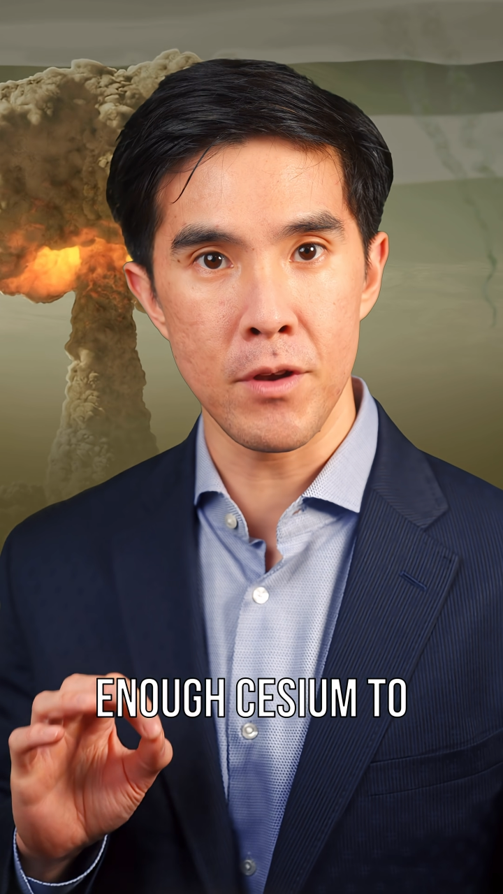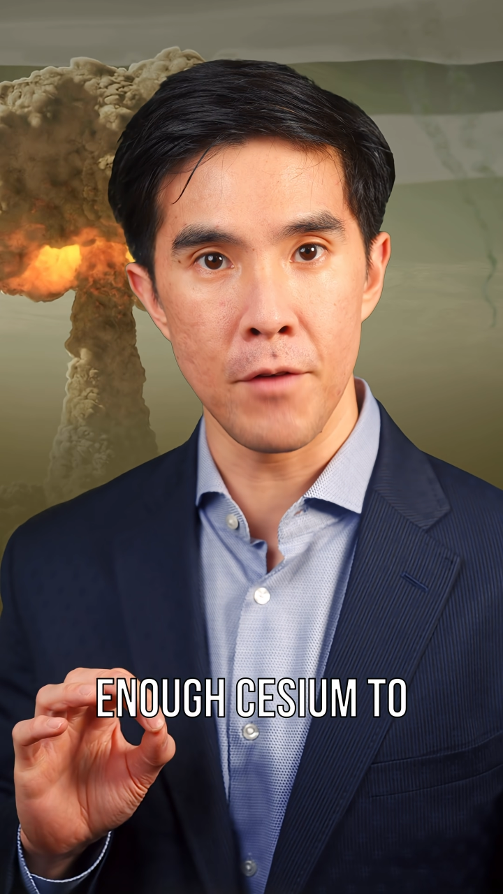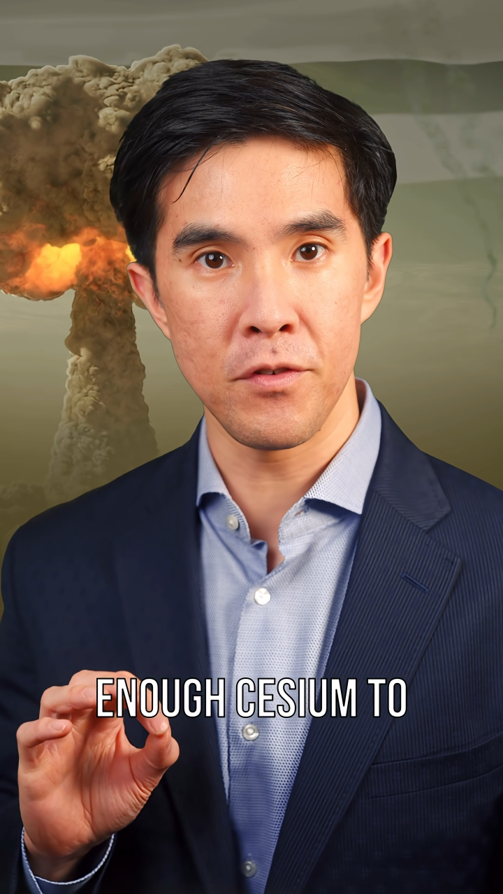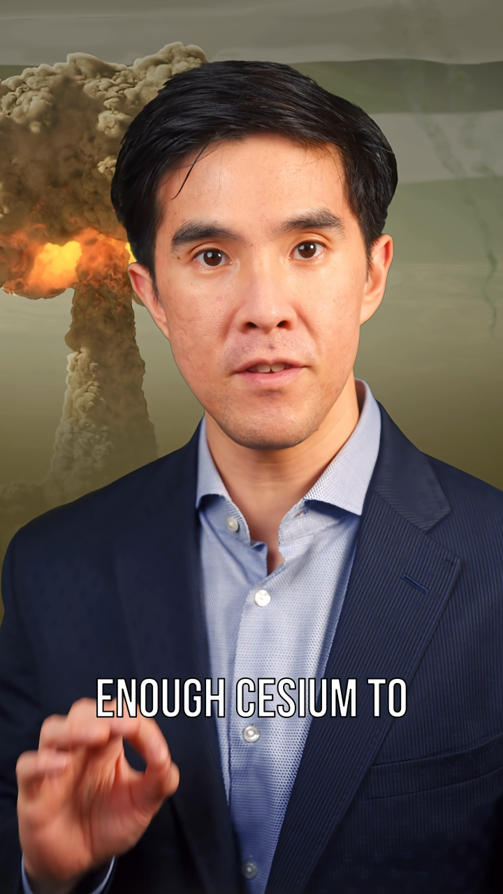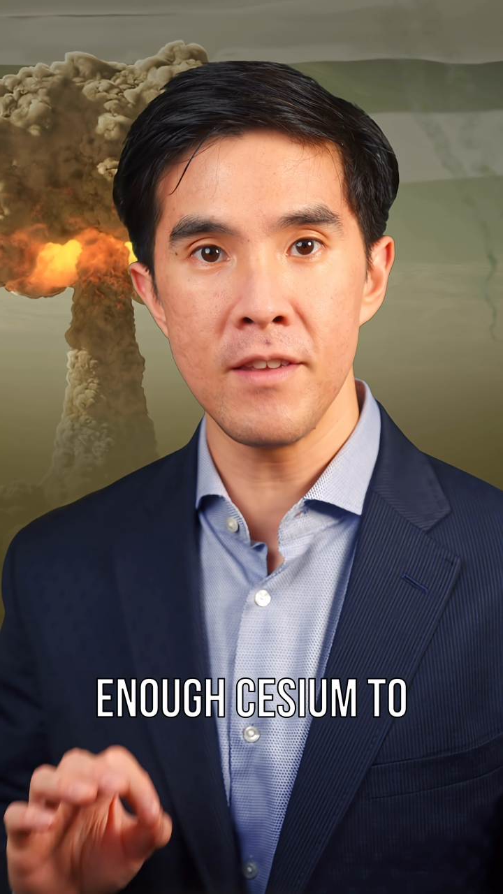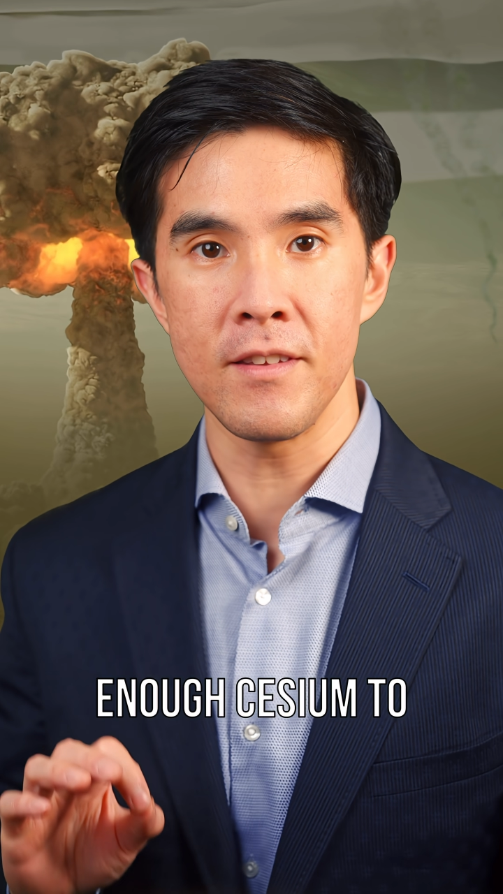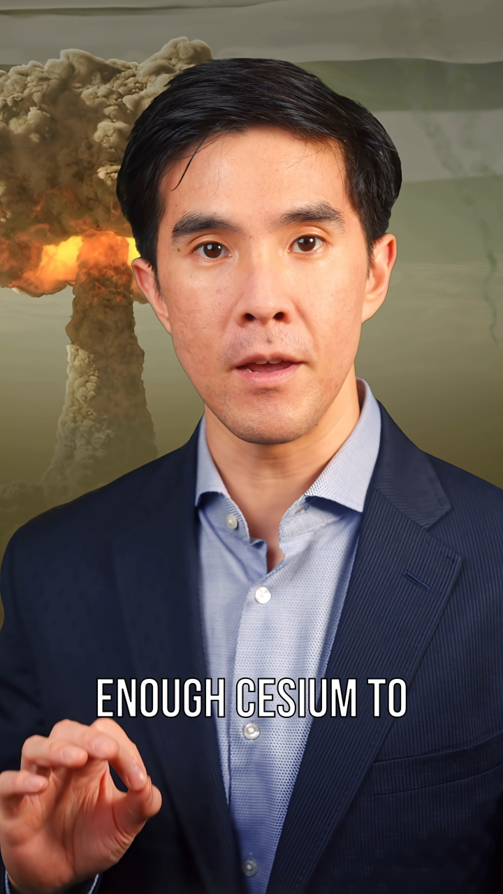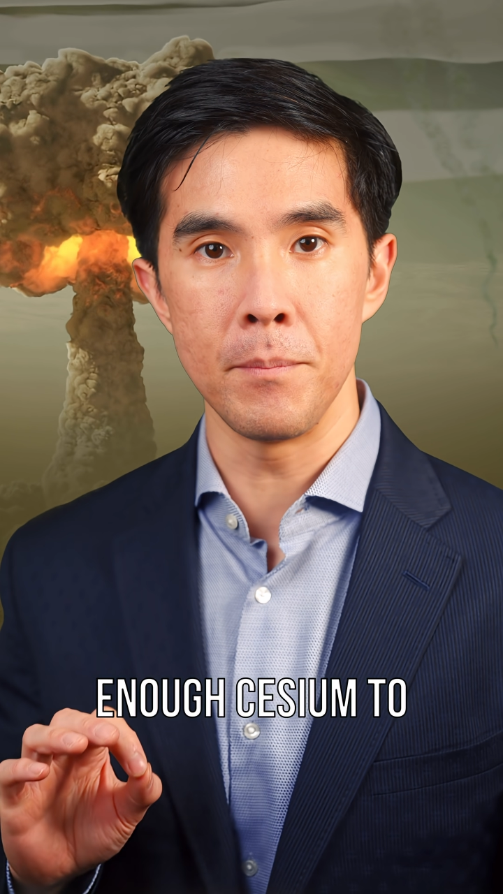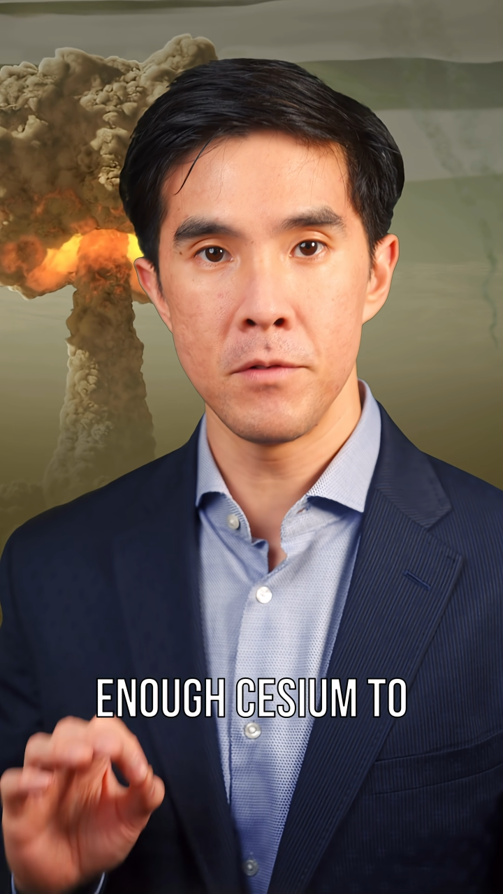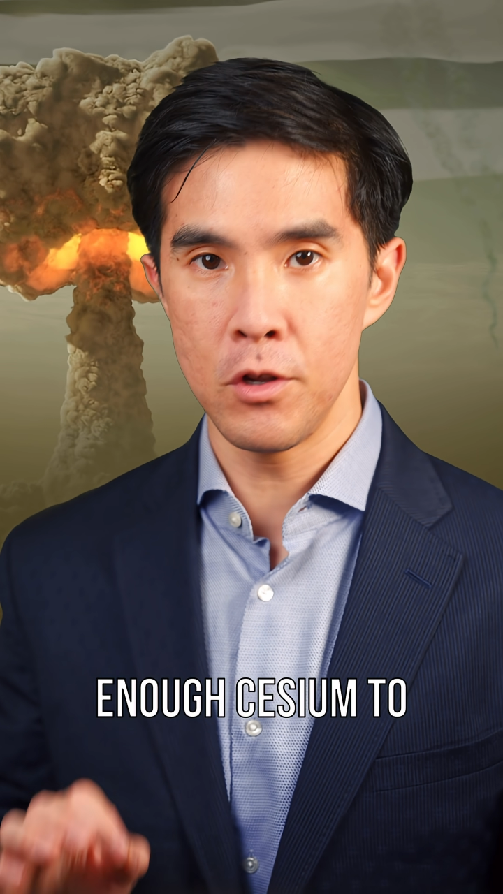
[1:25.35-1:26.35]
enough
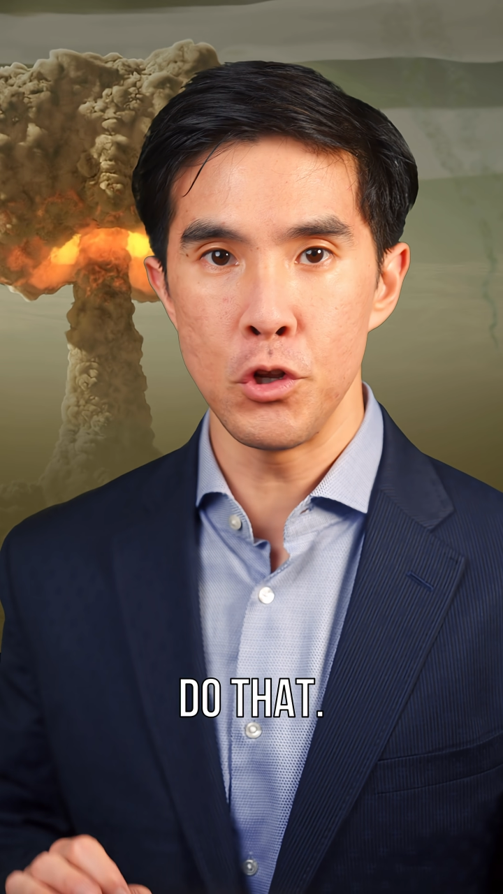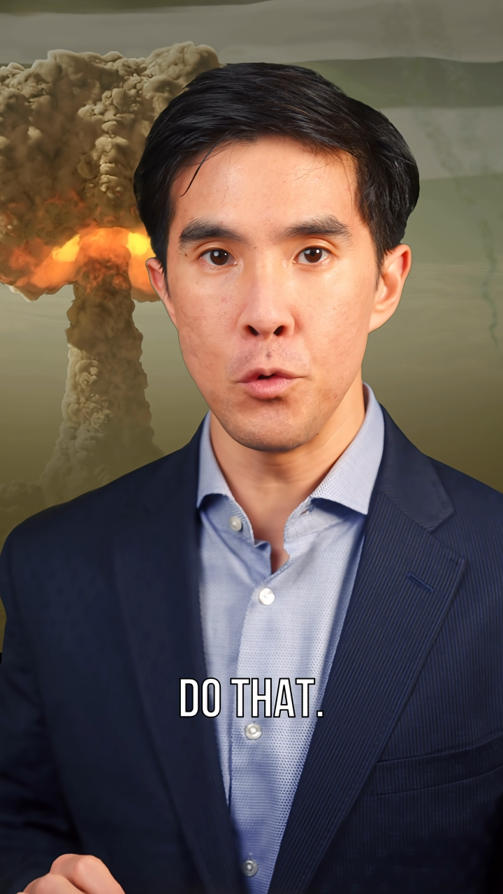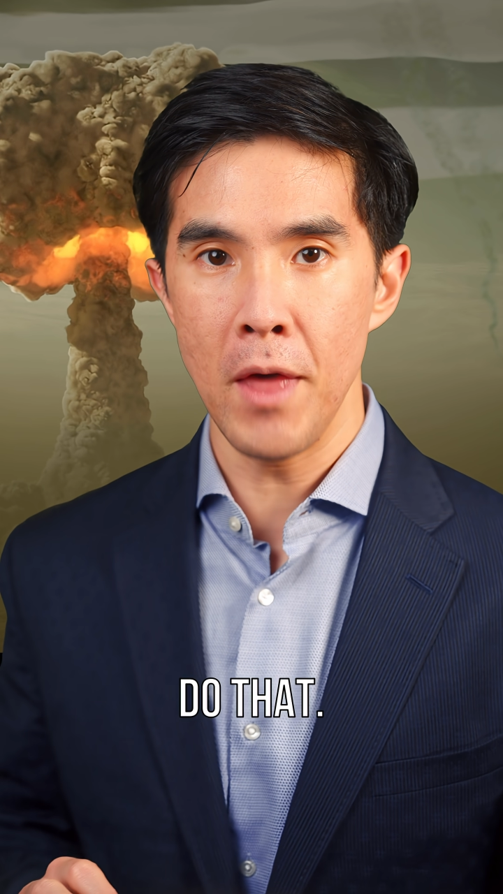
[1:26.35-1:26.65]
cesium to do